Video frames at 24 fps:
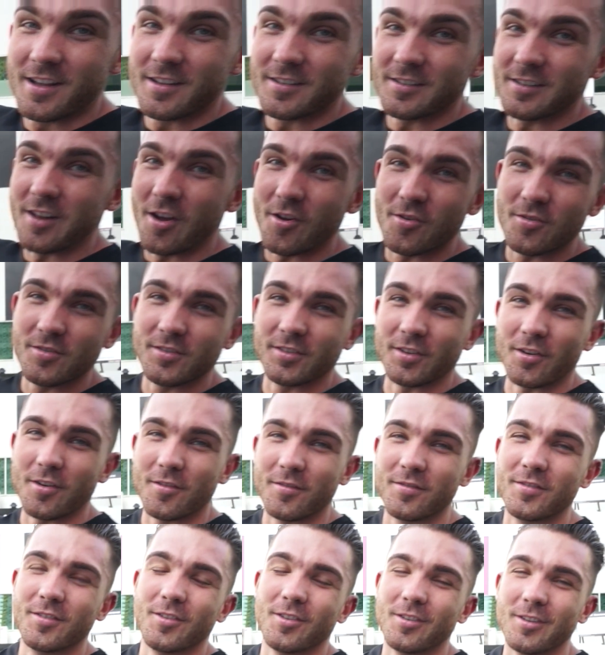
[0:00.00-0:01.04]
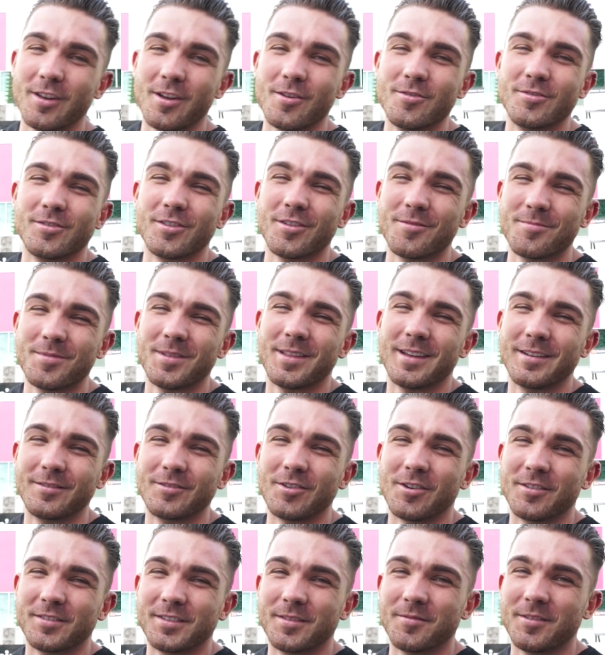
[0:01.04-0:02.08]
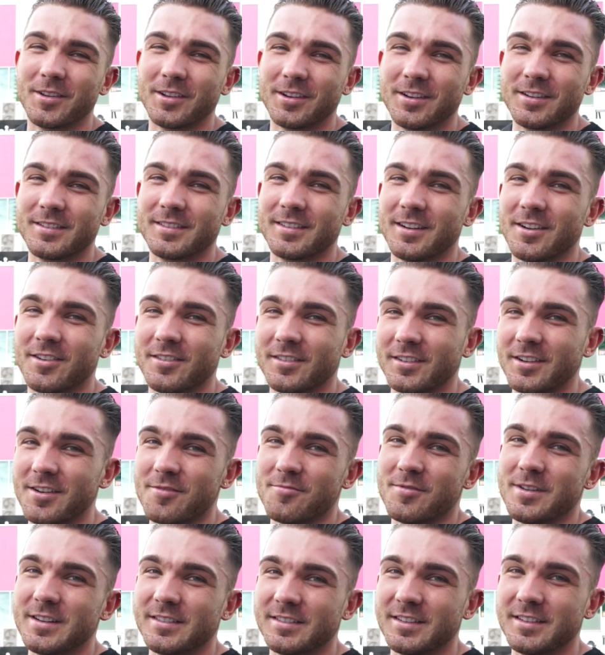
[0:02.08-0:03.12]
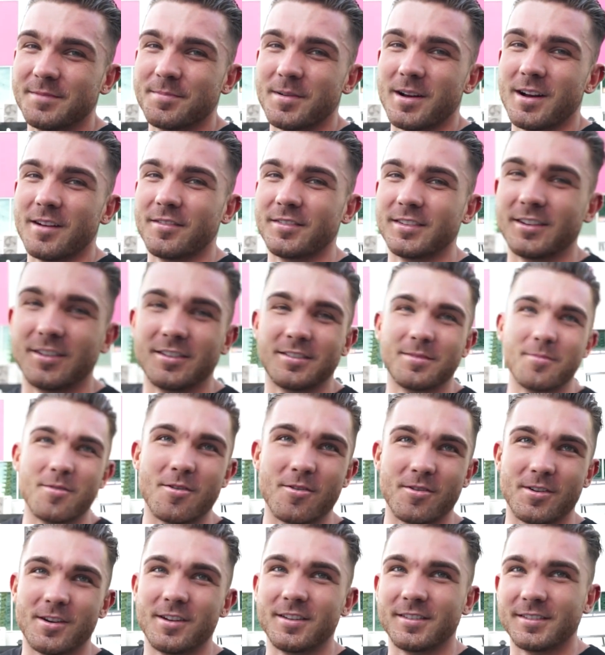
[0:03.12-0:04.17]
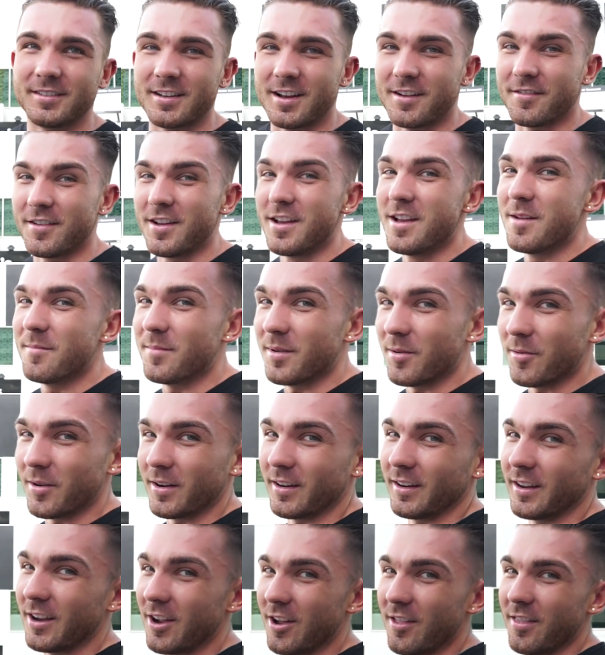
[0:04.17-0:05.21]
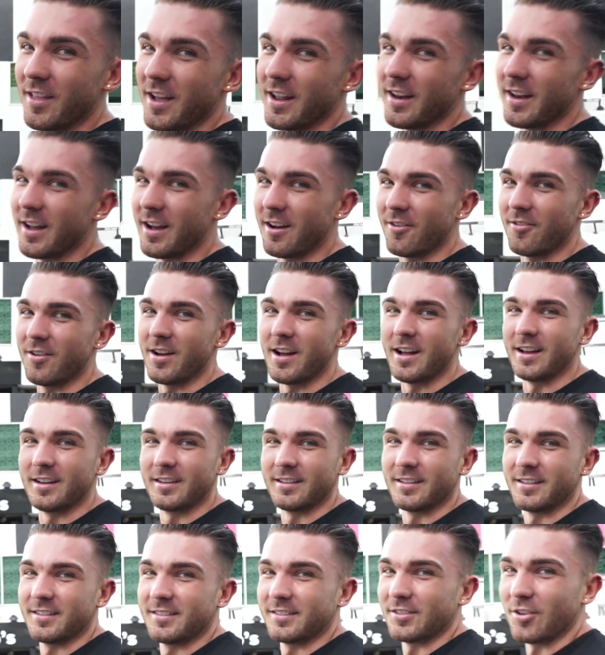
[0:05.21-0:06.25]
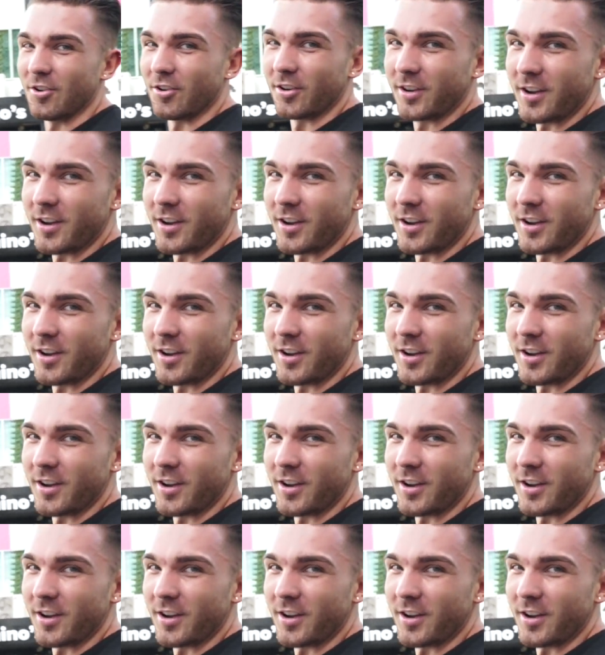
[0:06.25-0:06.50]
loads of, not loads of, but they've got some of the good cereals. They've got Reese's Puffs, they've got some Oreo stuff. But we're gonna go in there now and stock